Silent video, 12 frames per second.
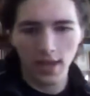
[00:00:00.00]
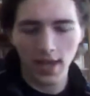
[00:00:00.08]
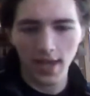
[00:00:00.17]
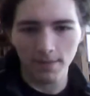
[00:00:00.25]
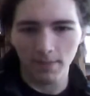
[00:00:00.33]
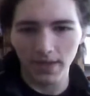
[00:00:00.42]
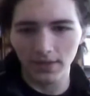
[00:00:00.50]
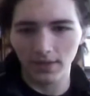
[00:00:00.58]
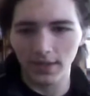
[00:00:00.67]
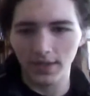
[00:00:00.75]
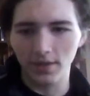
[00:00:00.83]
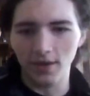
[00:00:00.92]

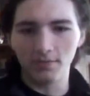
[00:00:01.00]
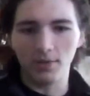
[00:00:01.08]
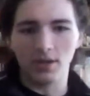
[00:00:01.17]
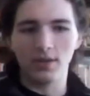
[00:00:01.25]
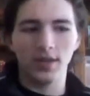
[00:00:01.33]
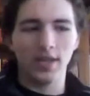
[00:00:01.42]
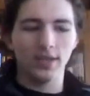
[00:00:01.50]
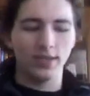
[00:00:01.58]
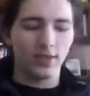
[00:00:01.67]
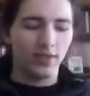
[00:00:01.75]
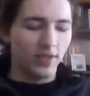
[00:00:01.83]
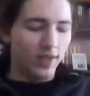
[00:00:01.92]
basically Darth Maul
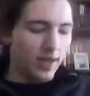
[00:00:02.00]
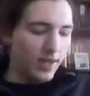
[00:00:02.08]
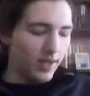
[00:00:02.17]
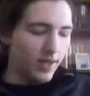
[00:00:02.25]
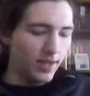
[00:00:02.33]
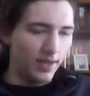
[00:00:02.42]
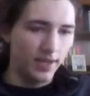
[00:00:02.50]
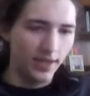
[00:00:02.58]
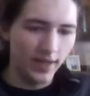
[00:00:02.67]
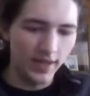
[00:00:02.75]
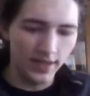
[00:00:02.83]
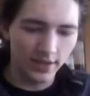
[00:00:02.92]
is
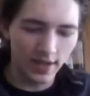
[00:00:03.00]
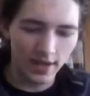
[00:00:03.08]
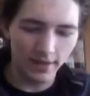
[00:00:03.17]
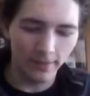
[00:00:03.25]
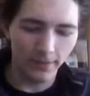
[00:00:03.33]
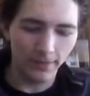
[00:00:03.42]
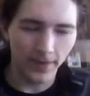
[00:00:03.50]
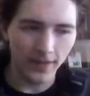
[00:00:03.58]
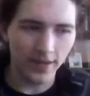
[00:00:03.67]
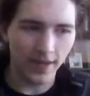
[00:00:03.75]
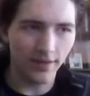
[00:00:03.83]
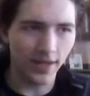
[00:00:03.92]
kind of
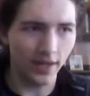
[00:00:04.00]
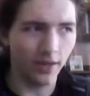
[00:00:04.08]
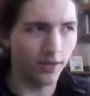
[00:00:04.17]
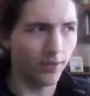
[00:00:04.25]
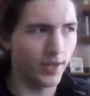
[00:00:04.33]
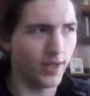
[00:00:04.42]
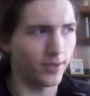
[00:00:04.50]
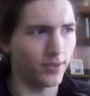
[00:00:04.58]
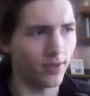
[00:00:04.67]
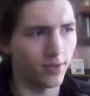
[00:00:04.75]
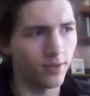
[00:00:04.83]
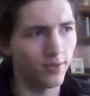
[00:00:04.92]
like, oh yes,
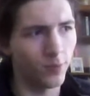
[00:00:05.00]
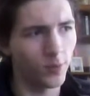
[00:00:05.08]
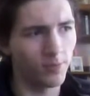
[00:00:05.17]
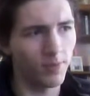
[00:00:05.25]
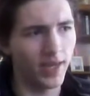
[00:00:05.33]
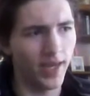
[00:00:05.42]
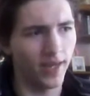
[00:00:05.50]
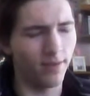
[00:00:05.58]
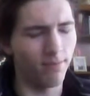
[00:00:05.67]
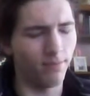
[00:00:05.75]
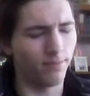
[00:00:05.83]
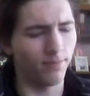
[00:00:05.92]
the Clone Wars
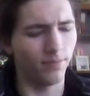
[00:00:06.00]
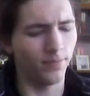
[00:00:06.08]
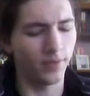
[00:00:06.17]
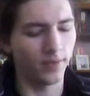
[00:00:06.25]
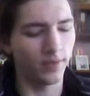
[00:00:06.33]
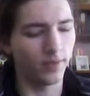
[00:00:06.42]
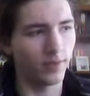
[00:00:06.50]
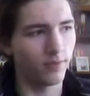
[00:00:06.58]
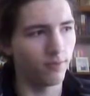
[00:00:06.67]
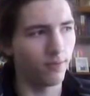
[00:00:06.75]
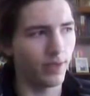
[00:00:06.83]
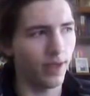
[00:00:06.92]
began
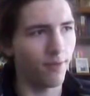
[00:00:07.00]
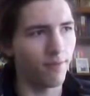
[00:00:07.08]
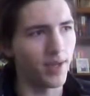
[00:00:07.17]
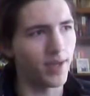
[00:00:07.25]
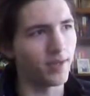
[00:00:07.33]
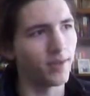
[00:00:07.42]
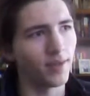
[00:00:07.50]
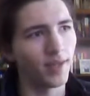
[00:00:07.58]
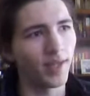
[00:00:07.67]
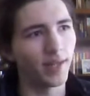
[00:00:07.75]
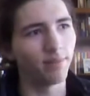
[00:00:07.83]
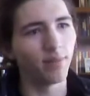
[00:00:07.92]
without me.
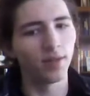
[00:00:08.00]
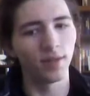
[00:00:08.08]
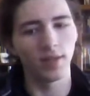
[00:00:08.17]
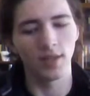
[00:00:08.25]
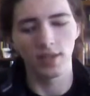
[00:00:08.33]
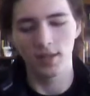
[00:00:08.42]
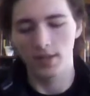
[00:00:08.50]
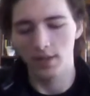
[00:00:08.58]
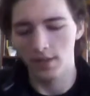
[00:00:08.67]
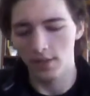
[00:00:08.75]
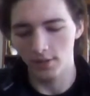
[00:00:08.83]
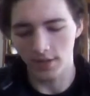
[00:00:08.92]

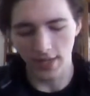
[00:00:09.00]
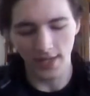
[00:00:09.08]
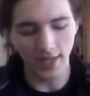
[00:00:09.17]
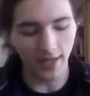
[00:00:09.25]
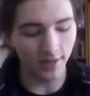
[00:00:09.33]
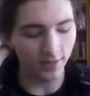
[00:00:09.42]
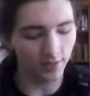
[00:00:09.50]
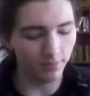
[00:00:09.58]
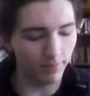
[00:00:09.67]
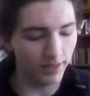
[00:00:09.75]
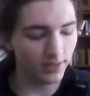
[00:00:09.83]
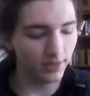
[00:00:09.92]
Okay, and
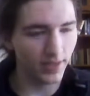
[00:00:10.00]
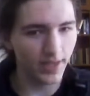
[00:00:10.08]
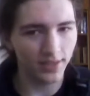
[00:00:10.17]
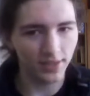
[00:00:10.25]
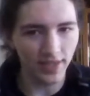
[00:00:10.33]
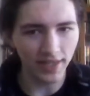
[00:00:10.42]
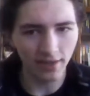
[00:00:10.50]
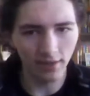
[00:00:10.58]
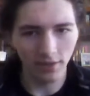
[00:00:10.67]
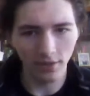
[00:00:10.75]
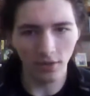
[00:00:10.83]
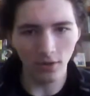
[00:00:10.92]
basically his
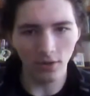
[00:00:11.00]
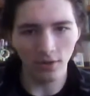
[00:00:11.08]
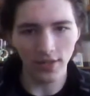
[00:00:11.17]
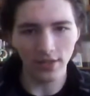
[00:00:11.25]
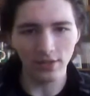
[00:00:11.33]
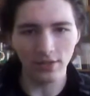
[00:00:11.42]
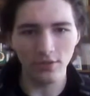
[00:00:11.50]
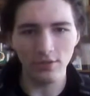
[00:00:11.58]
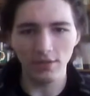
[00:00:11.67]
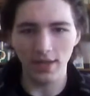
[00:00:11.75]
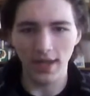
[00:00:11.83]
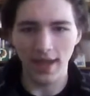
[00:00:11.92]
singular goal is
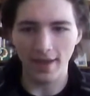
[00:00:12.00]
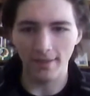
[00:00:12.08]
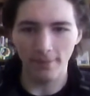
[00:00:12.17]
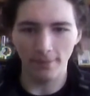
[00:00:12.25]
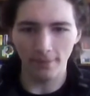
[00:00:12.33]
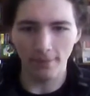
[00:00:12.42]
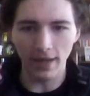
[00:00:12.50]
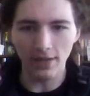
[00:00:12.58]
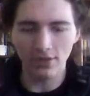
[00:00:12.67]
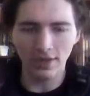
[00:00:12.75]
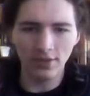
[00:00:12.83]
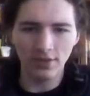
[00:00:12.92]
to have
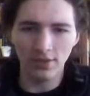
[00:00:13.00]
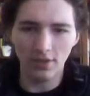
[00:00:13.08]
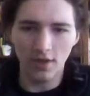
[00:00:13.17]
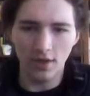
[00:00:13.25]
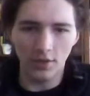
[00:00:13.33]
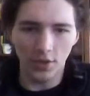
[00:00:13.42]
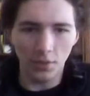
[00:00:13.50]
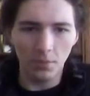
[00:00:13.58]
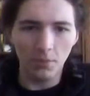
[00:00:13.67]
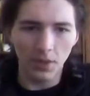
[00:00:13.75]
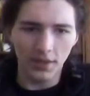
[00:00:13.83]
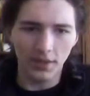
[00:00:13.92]
vengeance on
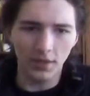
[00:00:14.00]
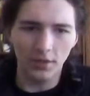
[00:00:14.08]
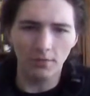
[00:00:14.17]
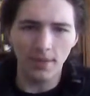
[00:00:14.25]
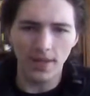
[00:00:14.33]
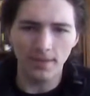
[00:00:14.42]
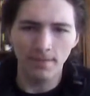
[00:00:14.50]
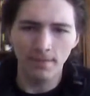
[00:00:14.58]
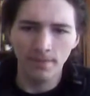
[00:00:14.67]
Obi-Wan Kenobi,